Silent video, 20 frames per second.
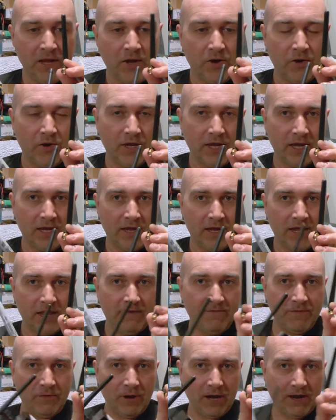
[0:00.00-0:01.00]
Okay,
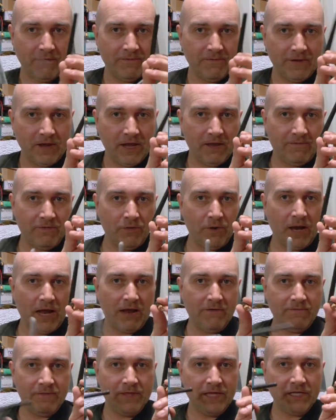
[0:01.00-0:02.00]
if you
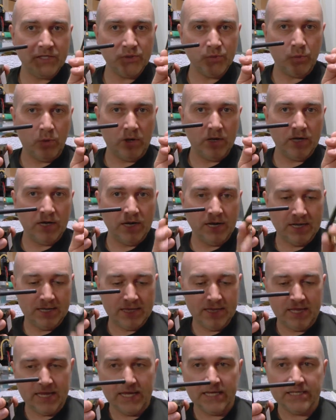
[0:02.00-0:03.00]
have this one like
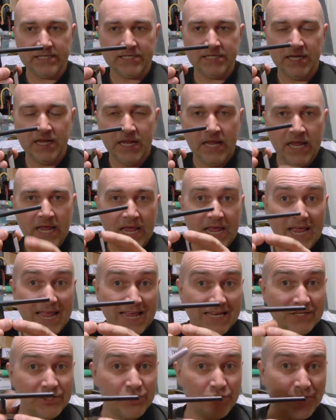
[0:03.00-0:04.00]
this,
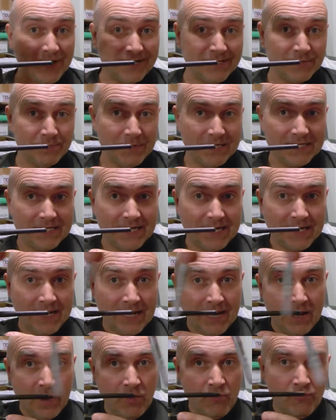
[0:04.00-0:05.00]
it's transmitting
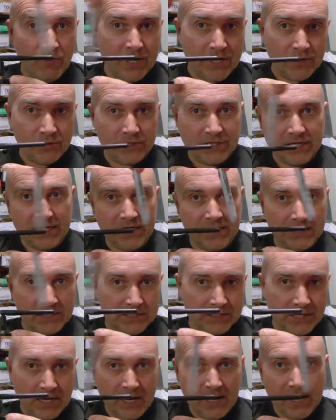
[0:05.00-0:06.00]
radio
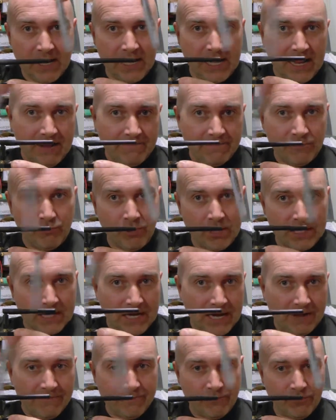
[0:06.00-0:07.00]
signals left, right,
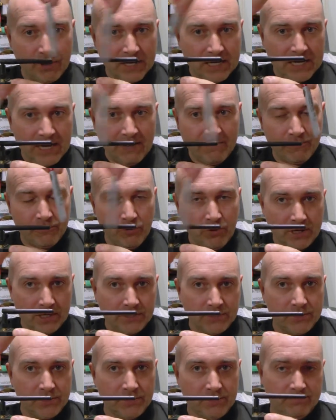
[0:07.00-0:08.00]
left, right, left,
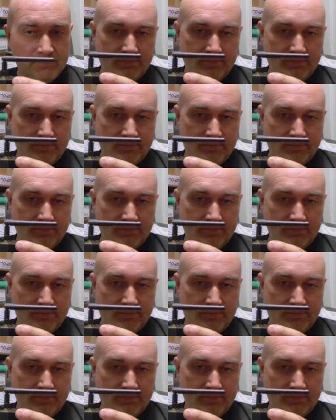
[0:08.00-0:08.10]
right.